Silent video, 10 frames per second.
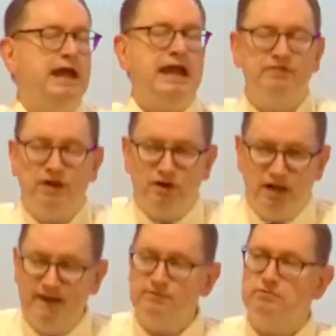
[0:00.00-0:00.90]
and they're
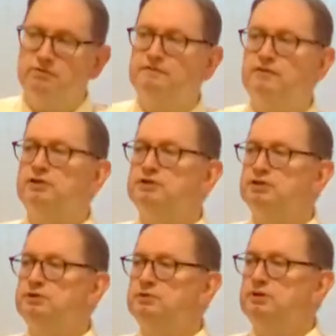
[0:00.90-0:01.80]
never referred
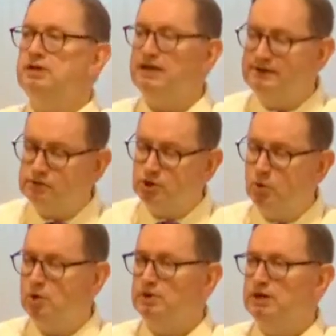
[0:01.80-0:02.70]
to, never
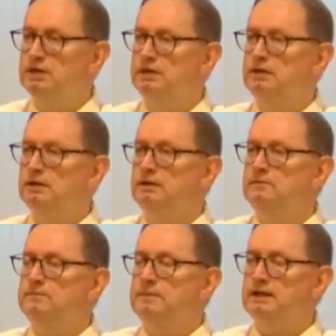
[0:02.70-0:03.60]
quoted
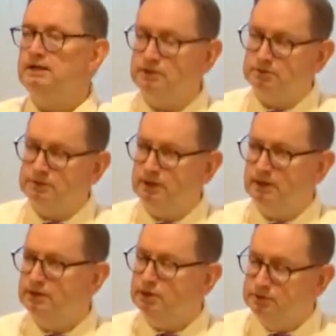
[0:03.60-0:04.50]
in the, Old,
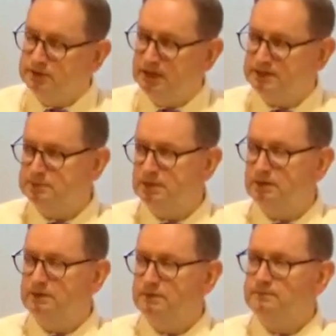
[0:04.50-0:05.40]
in the New Testament.
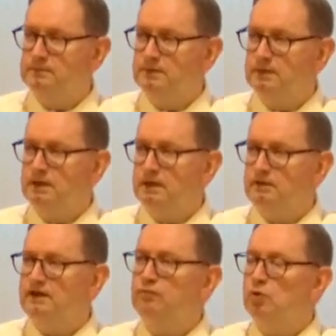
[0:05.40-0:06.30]

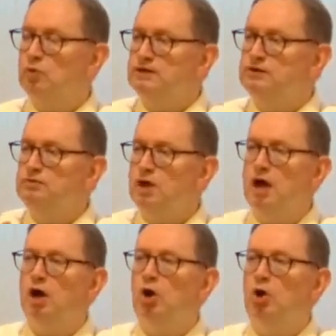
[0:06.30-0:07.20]
Therefore, we do
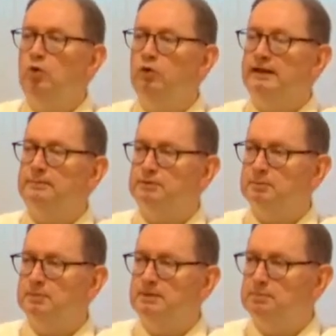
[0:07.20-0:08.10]
not hold them
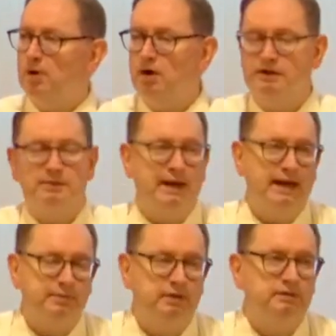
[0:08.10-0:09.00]
to be part of the
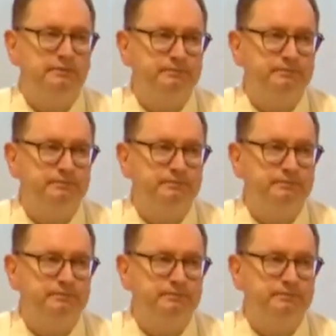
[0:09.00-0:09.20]
Bible.